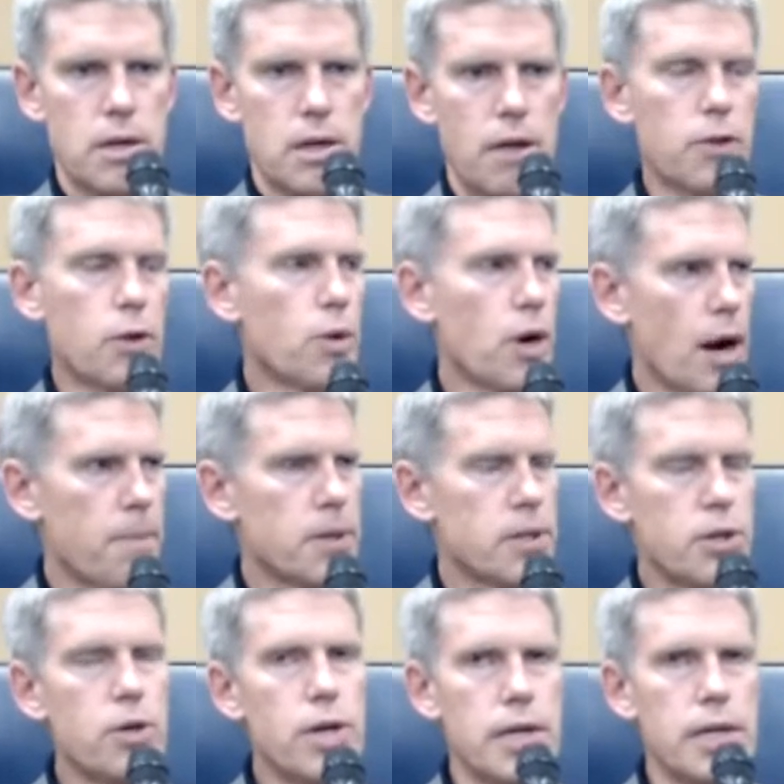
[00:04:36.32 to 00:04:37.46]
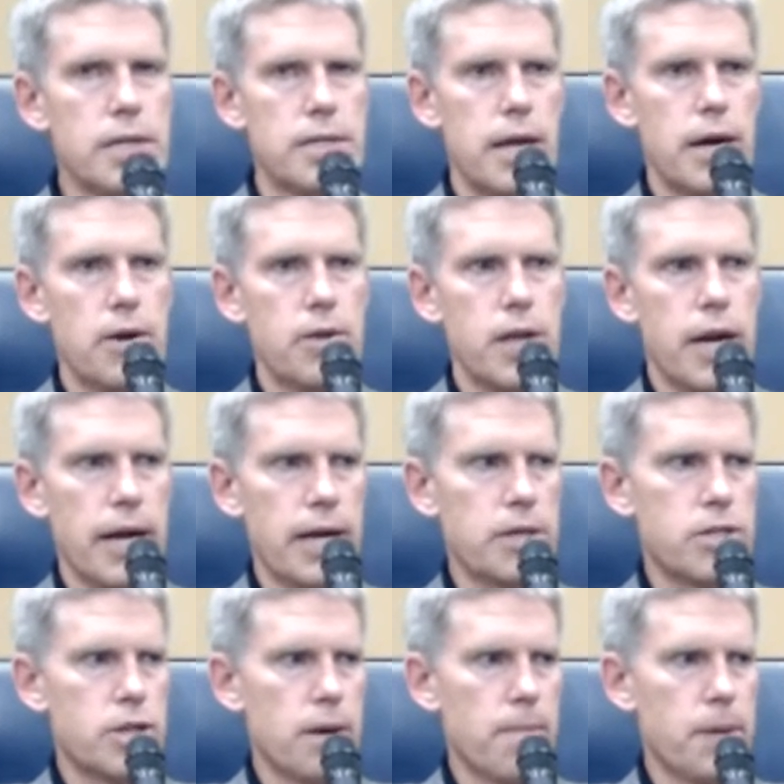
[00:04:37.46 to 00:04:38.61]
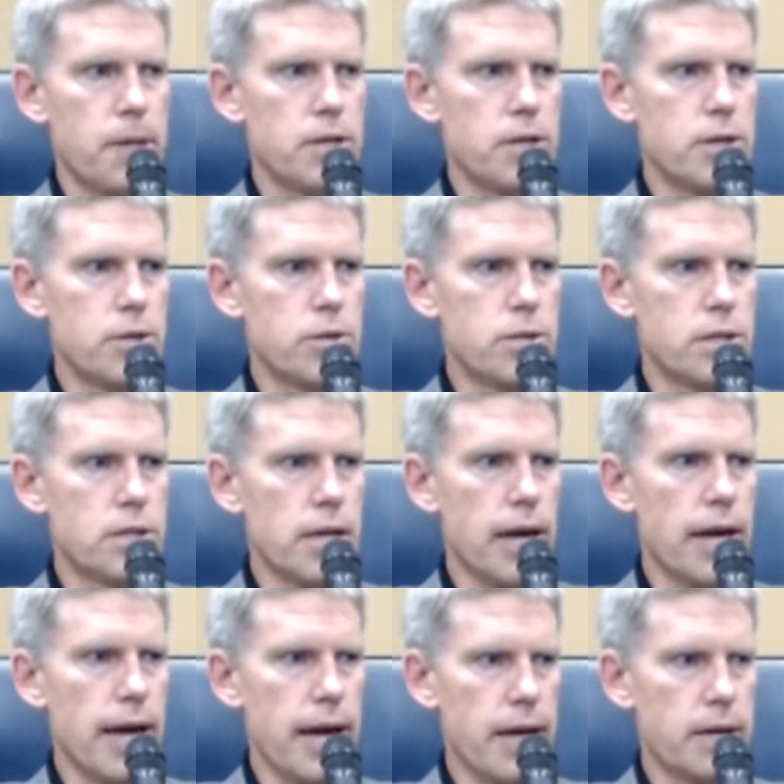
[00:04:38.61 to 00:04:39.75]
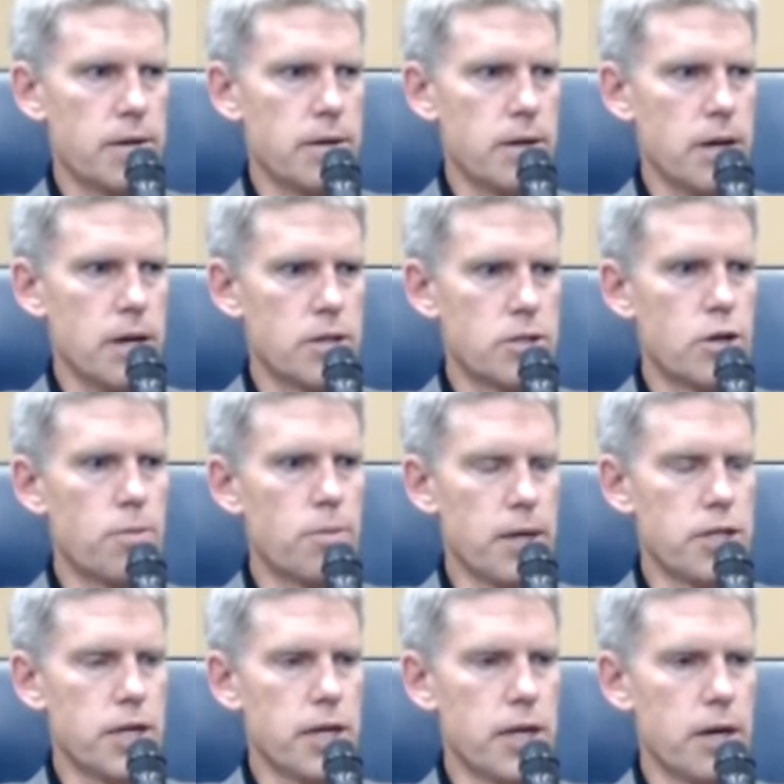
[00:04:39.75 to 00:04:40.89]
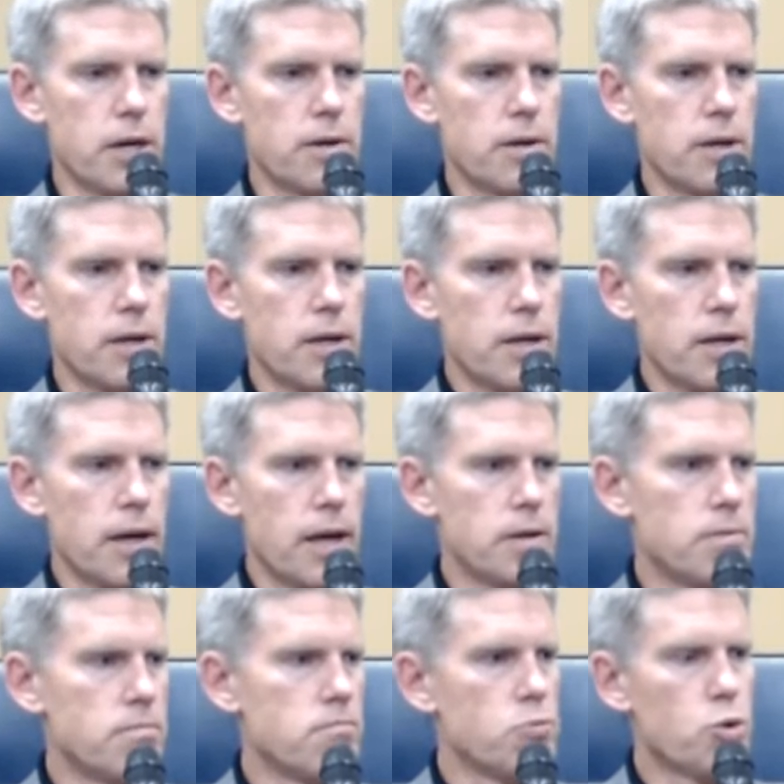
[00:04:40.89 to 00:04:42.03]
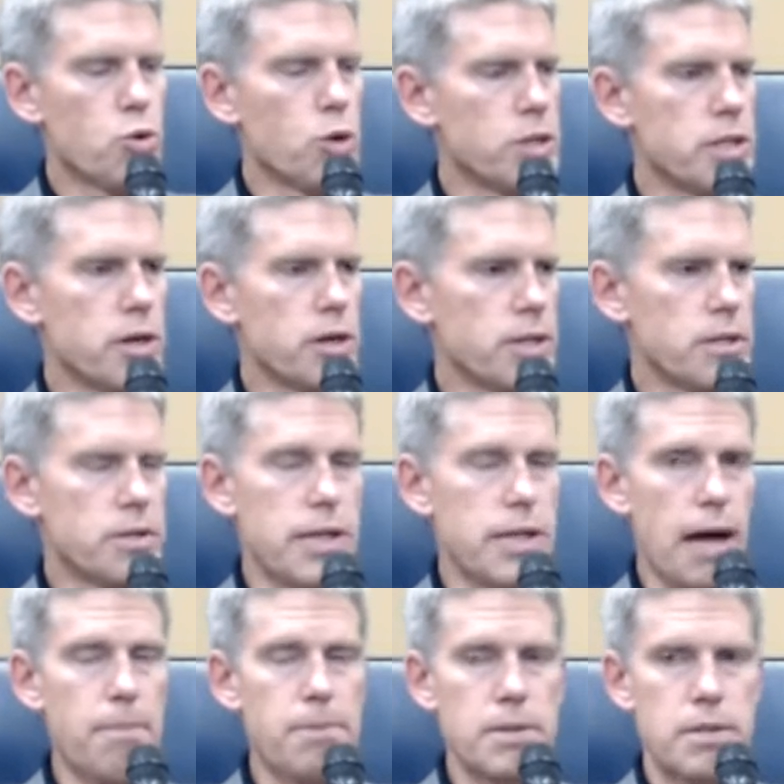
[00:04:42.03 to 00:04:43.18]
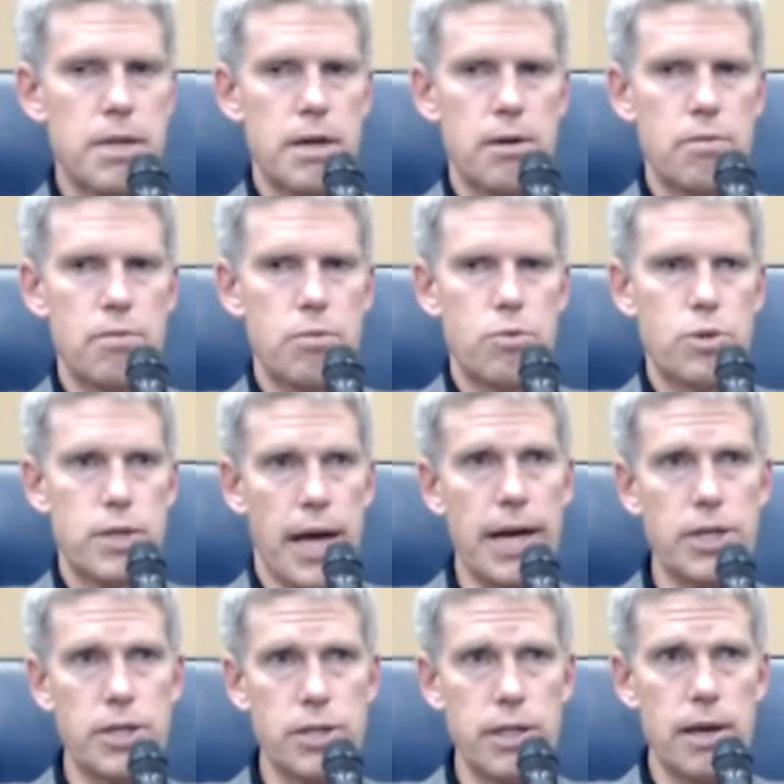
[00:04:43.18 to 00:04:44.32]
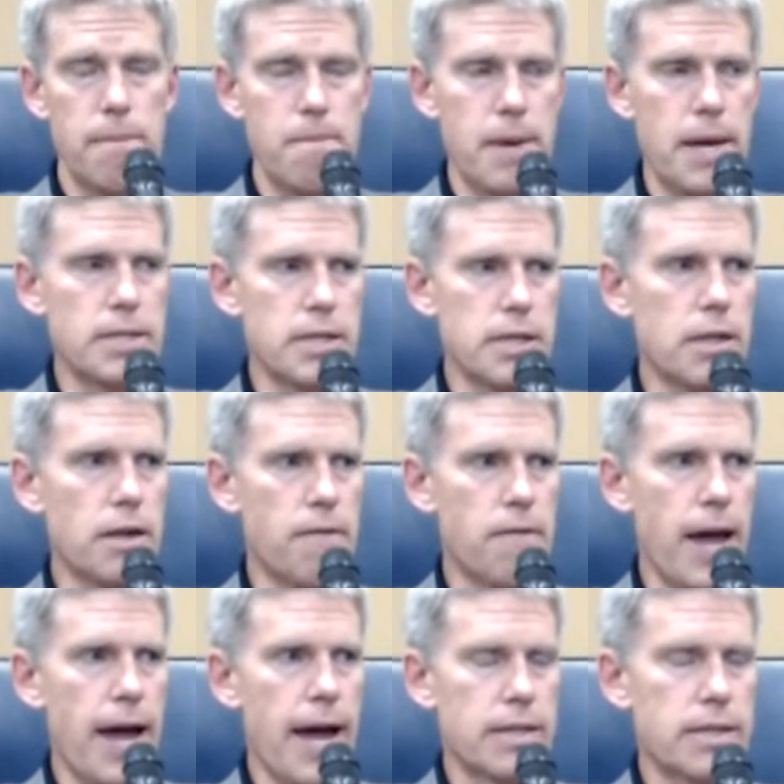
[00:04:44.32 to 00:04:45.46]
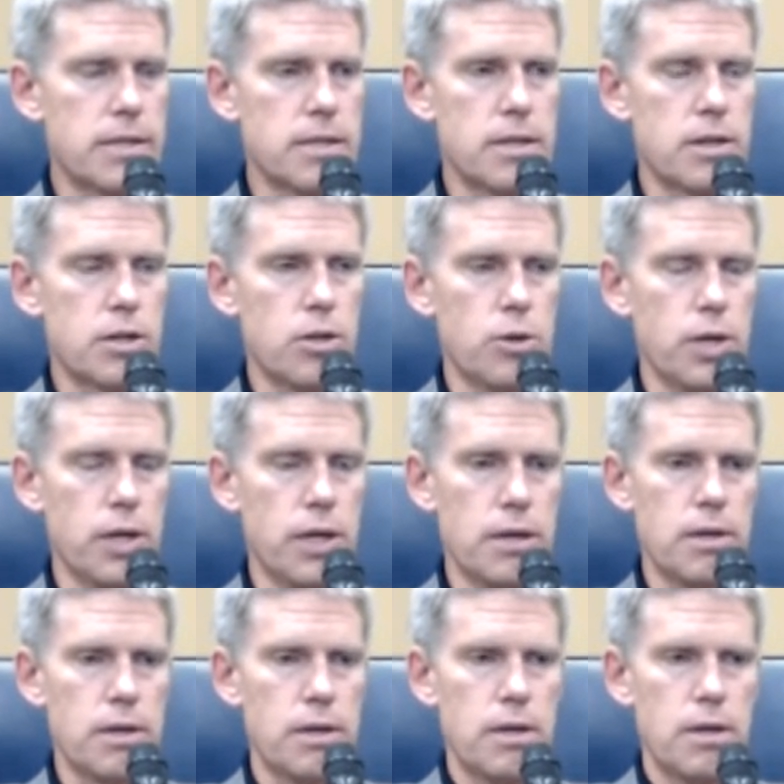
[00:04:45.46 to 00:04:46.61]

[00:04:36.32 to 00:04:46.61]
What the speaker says: if there were opportunities there that I could jump into, since I had so much here. And through a series of steps that was actually amazingly fast, including